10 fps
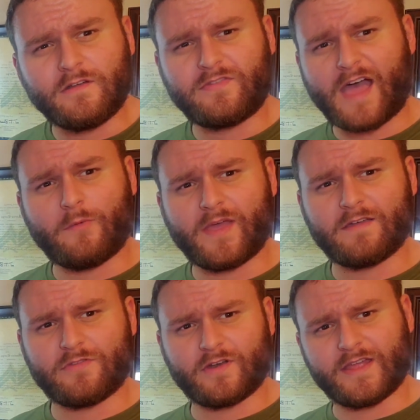That way if
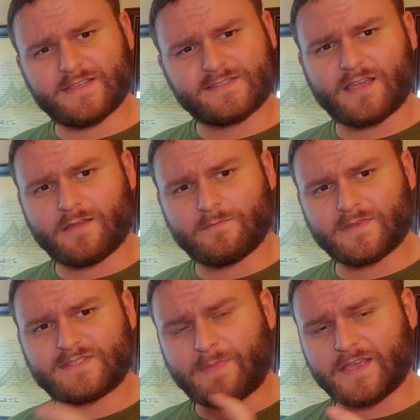there is some
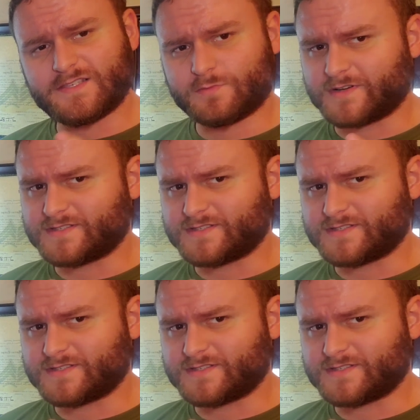space where it's